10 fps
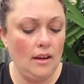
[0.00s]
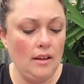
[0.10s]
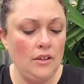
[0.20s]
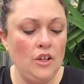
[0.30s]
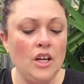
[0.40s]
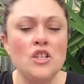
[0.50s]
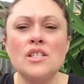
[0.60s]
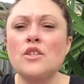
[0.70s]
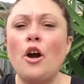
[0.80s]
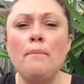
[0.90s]
you can
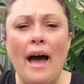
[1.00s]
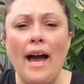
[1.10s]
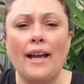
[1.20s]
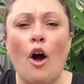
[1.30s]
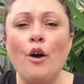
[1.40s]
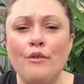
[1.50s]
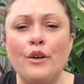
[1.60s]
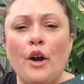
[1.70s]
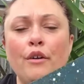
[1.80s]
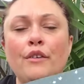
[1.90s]
just go back over
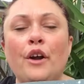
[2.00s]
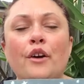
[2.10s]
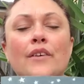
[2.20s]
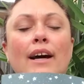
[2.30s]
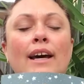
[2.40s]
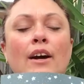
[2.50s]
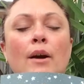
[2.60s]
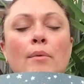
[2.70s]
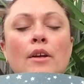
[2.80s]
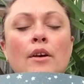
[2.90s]
and over and over, and
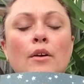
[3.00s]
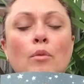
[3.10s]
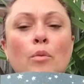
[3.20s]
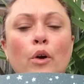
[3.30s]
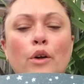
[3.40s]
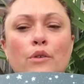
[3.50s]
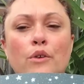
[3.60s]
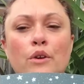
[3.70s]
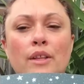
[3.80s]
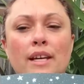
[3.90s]
I'm going to work
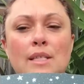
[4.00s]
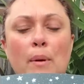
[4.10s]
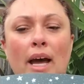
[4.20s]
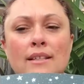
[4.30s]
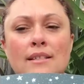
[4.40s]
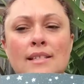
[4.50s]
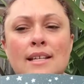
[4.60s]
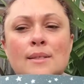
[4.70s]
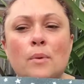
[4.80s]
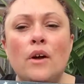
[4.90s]
through these patterns
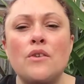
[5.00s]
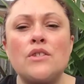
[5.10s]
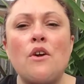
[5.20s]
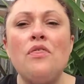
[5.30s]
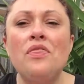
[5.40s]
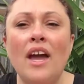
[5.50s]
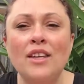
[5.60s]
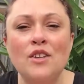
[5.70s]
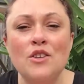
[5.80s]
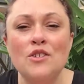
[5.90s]
as well. So
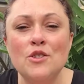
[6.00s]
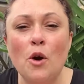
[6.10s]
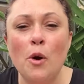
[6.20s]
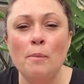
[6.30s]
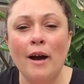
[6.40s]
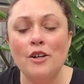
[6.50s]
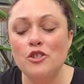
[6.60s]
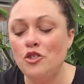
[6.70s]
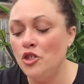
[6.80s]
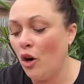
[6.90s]
thank you so much,
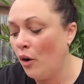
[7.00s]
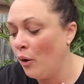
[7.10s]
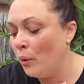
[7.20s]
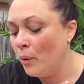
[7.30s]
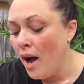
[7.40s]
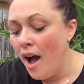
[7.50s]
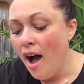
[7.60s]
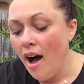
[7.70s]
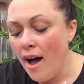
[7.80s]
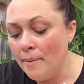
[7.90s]
Jo.
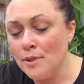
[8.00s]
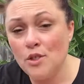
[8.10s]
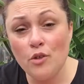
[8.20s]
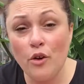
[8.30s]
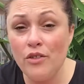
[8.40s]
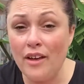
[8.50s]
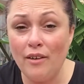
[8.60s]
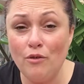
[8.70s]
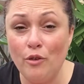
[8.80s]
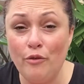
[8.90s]
I am so
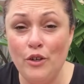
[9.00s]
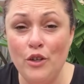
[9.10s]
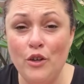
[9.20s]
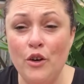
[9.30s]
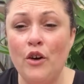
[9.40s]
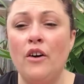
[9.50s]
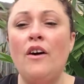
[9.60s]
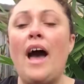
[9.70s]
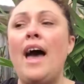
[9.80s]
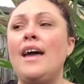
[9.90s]
thankful for you,
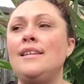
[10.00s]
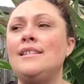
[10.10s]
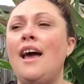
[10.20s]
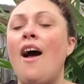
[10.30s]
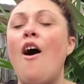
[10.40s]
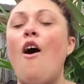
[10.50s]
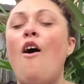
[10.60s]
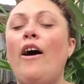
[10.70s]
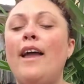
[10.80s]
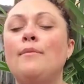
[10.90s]
girl, and I am